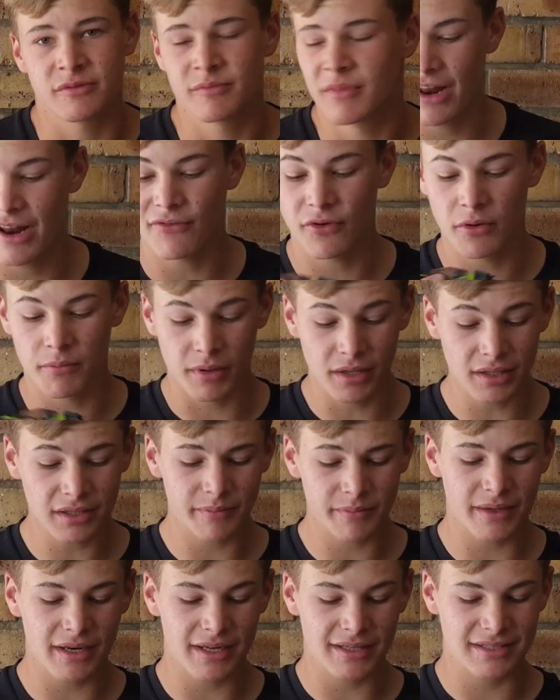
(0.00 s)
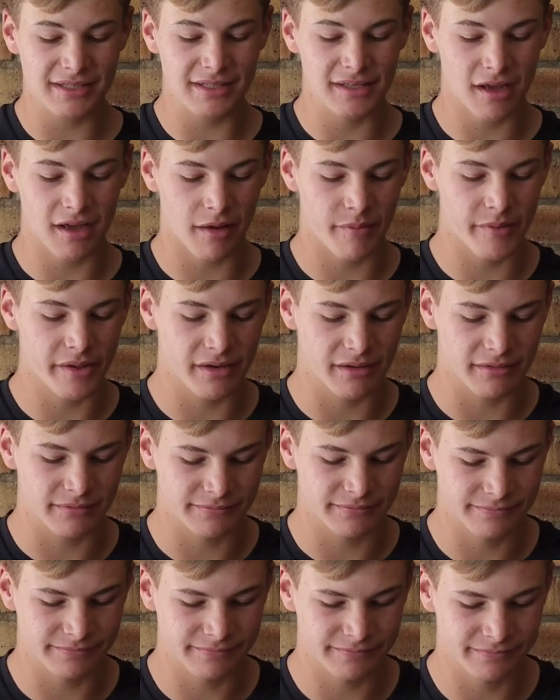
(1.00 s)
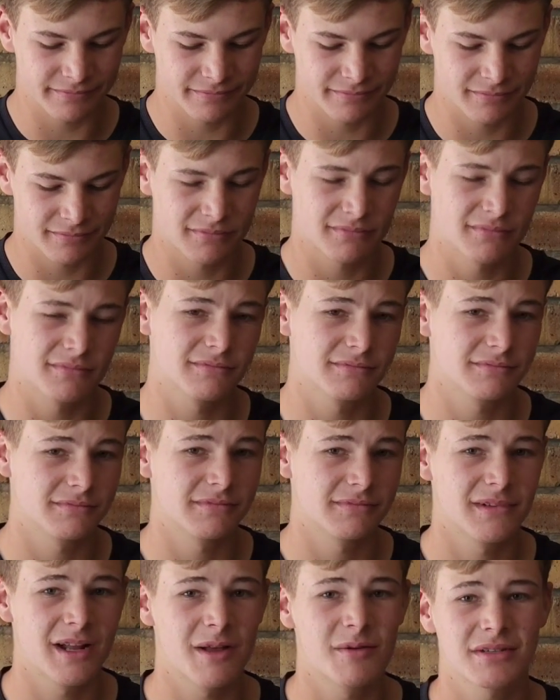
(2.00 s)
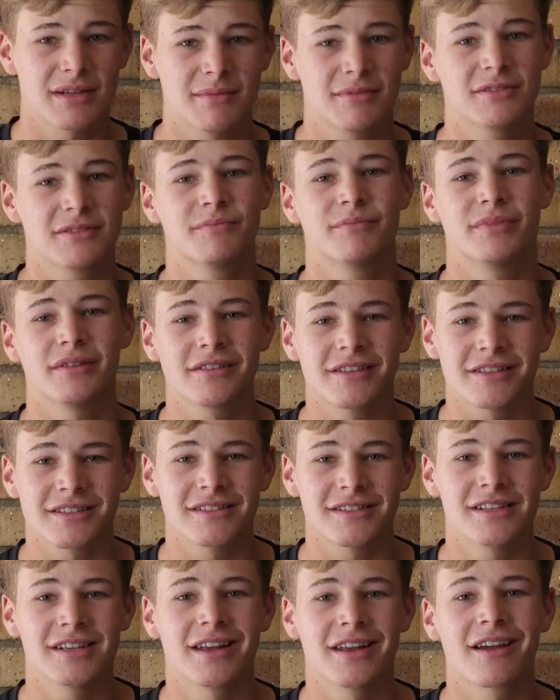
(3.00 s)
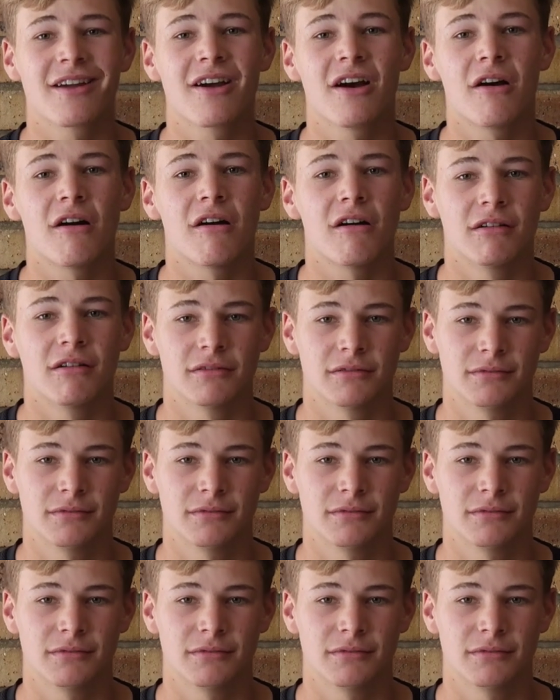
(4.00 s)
And now for buildability, I mean, I was able to build this thing in a car.